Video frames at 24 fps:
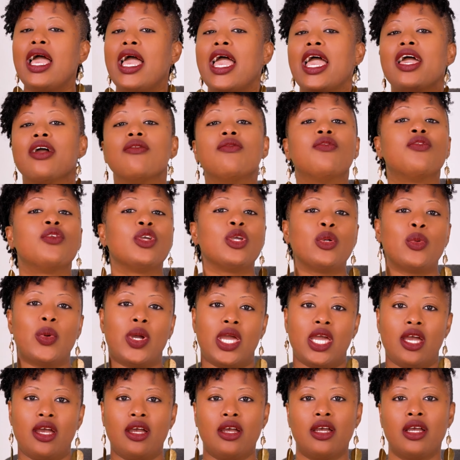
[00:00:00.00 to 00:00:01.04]

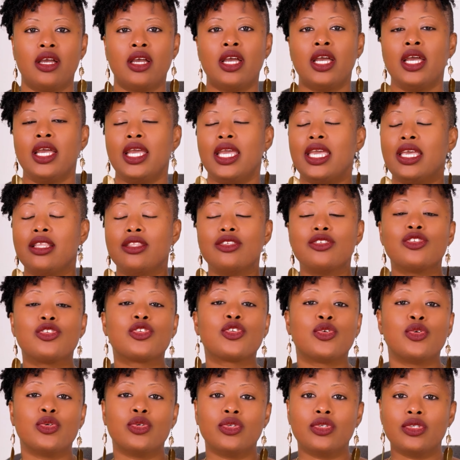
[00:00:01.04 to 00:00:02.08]
everywhere, in
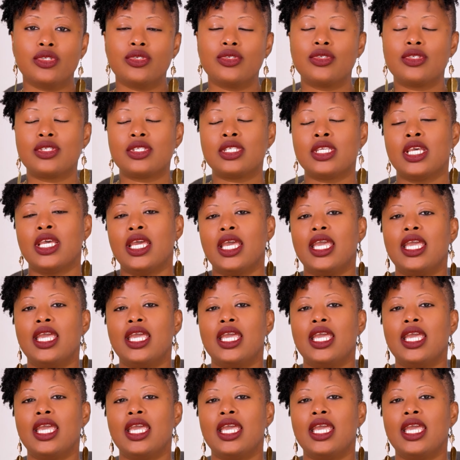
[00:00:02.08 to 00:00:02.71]
schools.